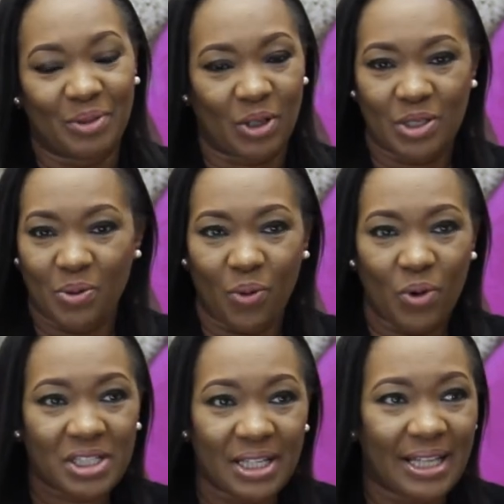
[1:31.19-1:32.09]
Because they were
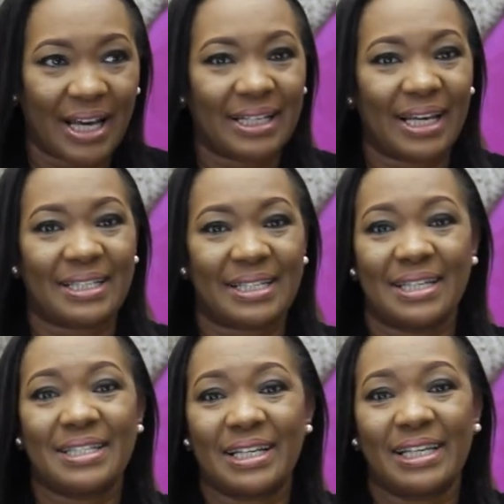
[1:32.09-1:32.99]
washing their nets.
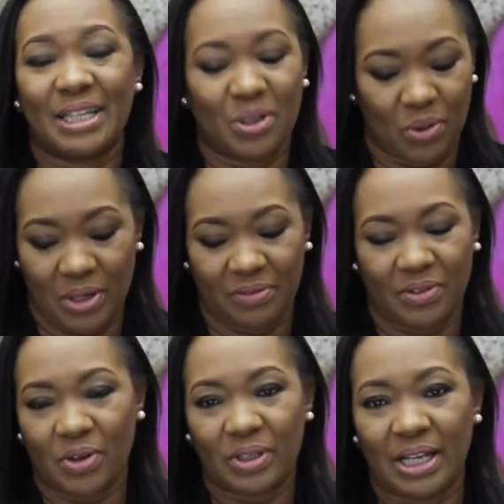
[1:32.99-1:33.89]
Easily he could have
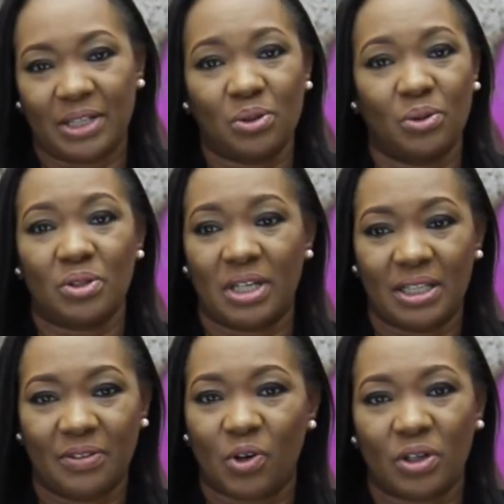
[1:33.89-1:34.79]
thought that,
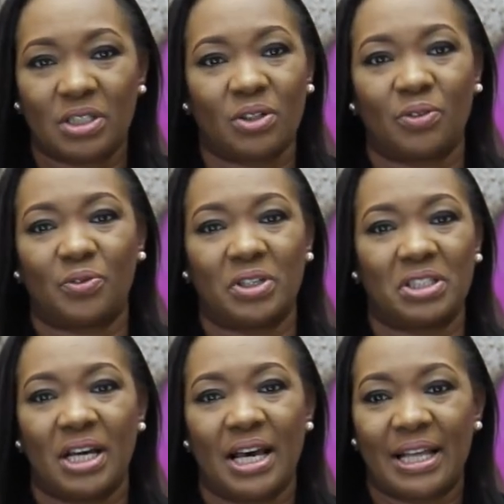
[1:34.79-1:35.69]
okay, they've caught enough
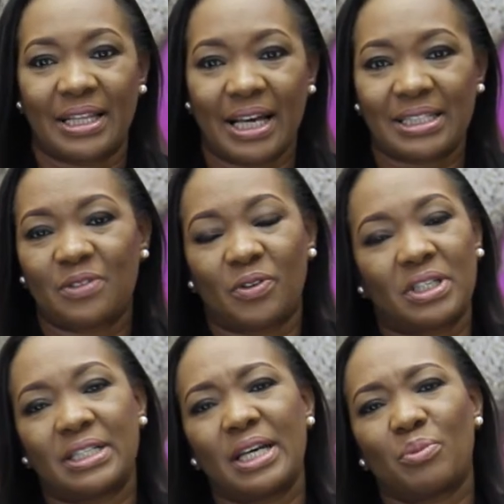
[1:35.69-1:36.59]
fish, that's it for
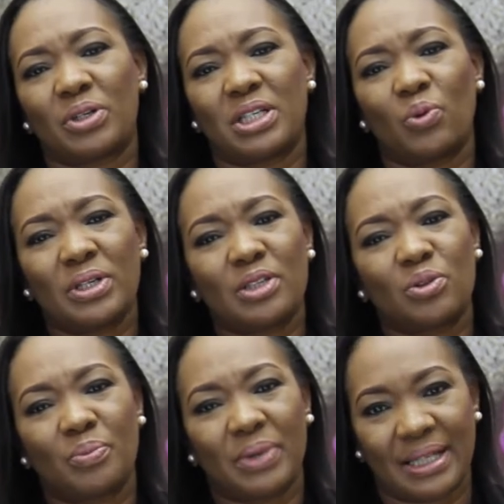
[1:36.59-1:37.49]
the day. But he wanted
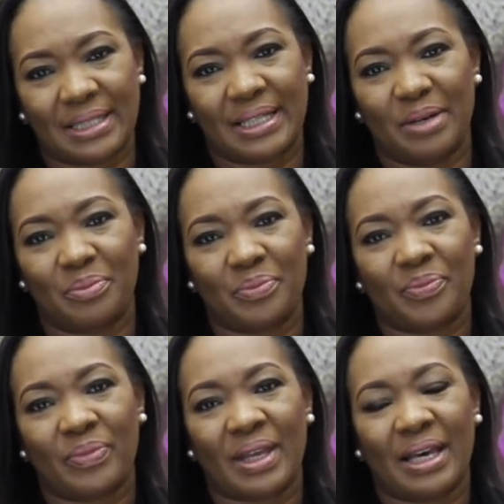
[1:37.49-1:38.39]
to bless them.
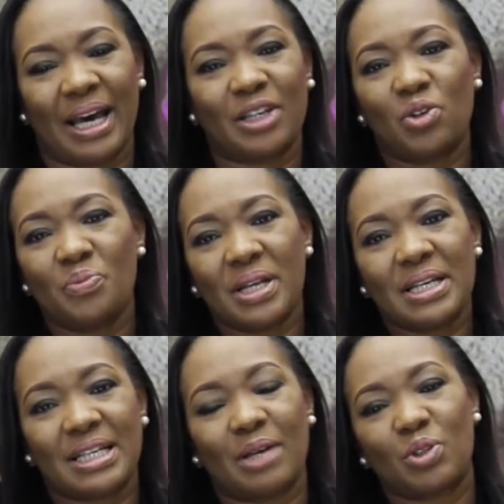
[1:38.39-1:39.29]
And
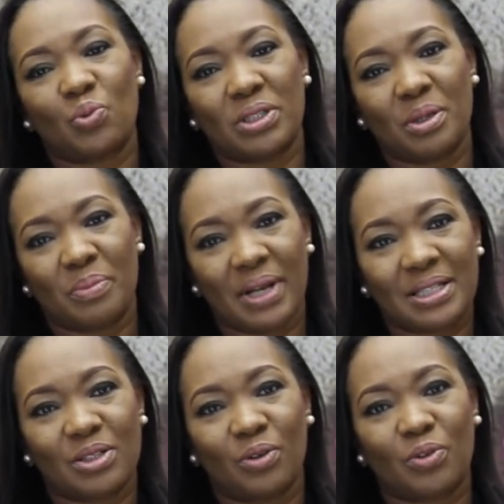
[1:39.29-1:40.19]
many times you want the
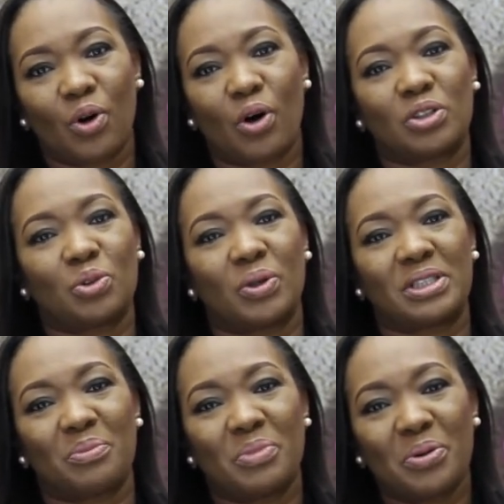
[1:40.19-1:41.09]
blessing of God, you
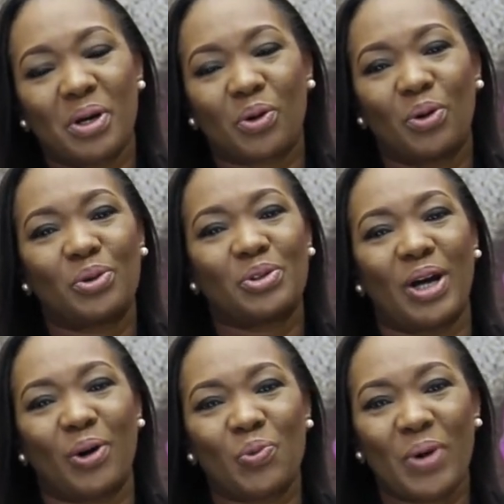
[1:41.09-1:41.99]
want a miracle,
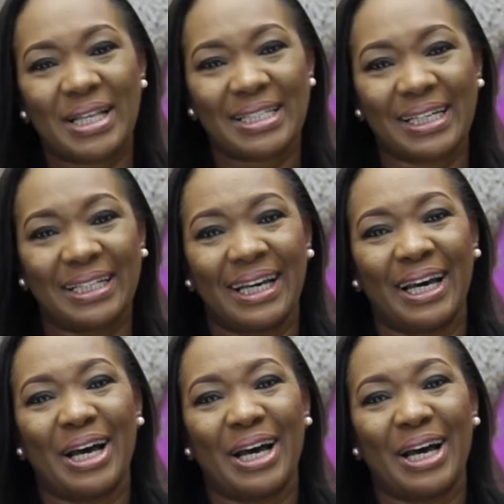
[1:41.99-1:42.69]
you are waiting.